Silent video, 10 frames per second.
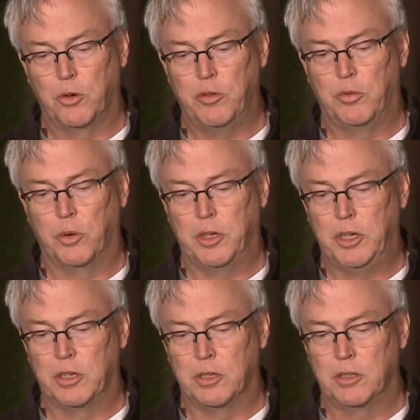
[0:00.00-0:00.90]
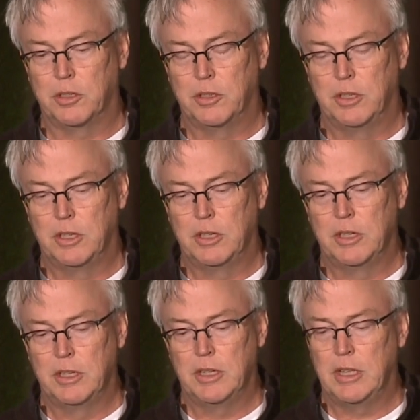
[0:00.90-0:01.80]
4 years,
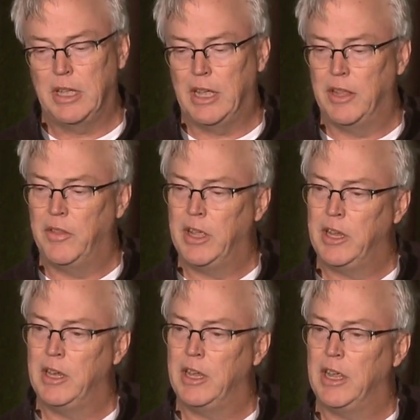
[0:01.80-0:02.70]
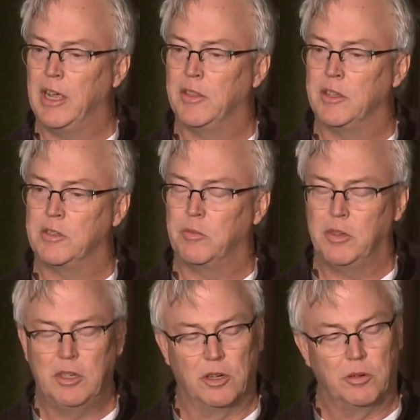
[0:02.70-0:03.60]
and then at this,
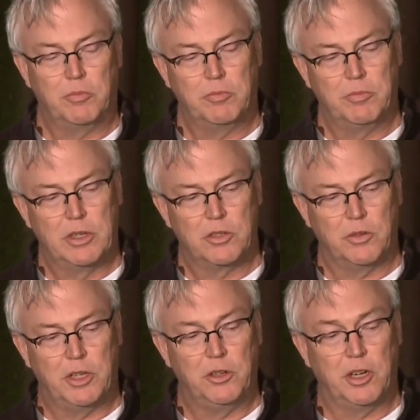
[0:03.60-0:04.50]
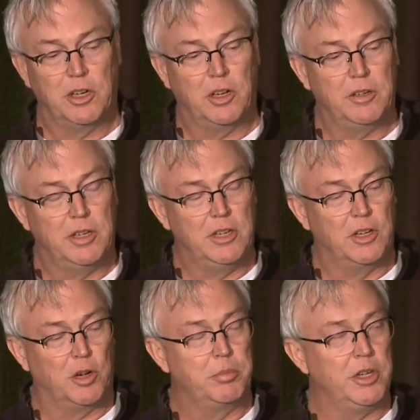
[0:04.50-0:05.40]
so then you're going to need to
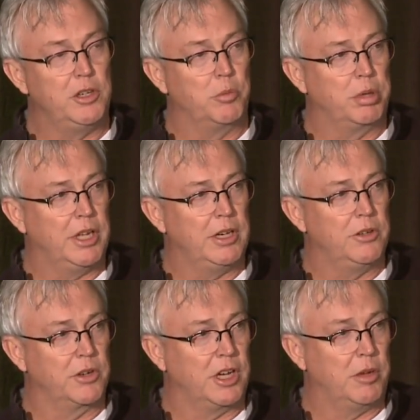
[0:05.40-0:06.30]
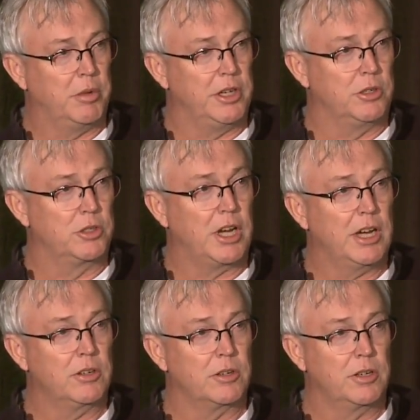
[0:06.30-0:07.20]
update your planter, your combine, your
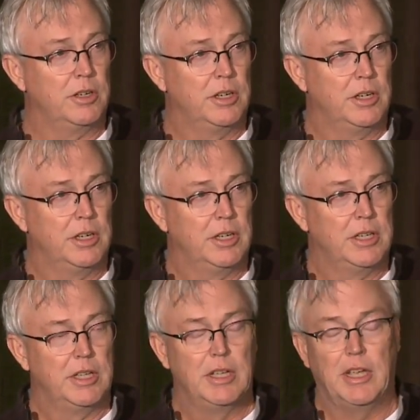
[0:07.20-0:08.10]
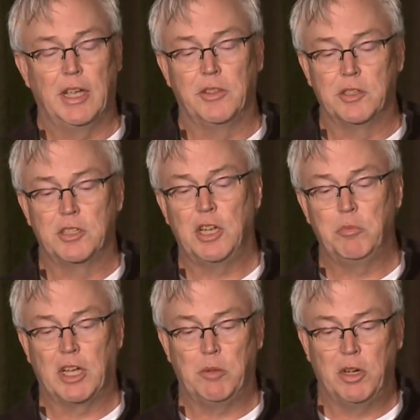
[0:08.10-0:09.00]
tractor. At the same
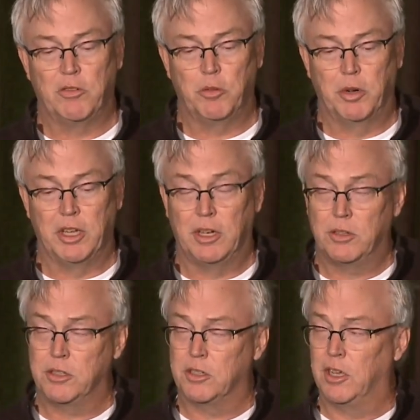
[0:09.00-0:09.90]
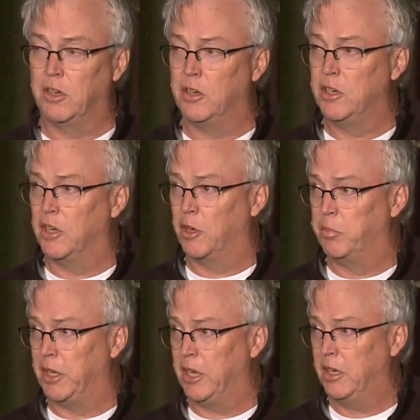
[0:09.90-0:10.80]
time, everybody else is going to need to
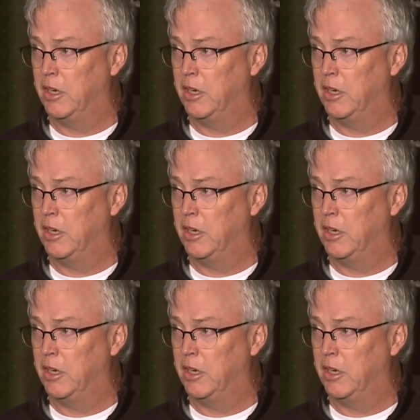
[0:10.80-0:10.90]
update,